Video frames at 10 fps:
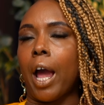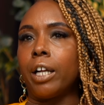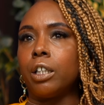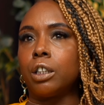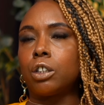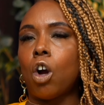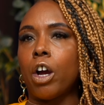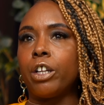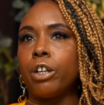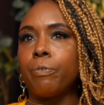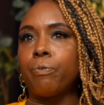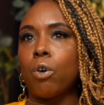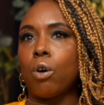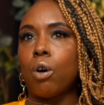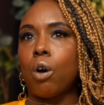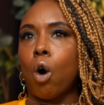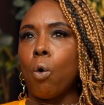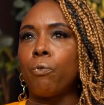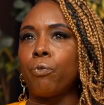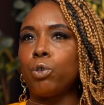and has kind of
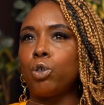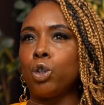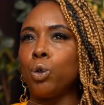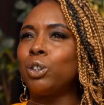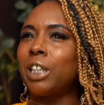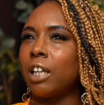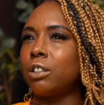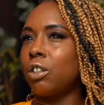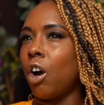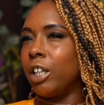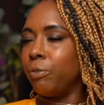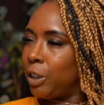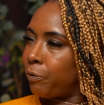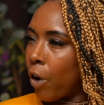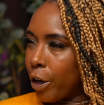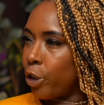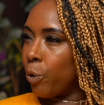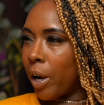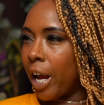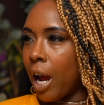I've used that to kind of define
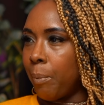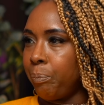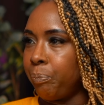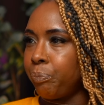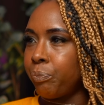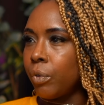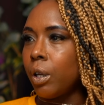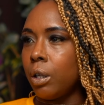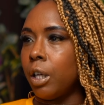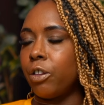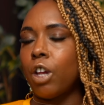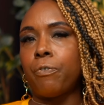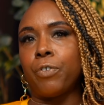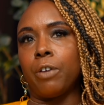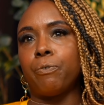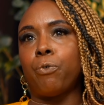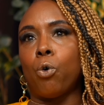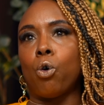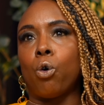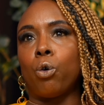who I am. Okay. Yeah, I think
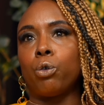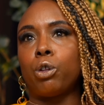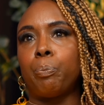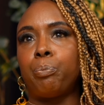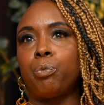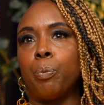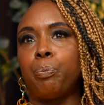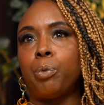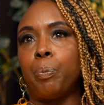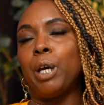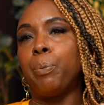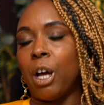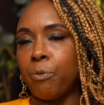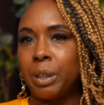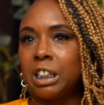for the, the, the people that I've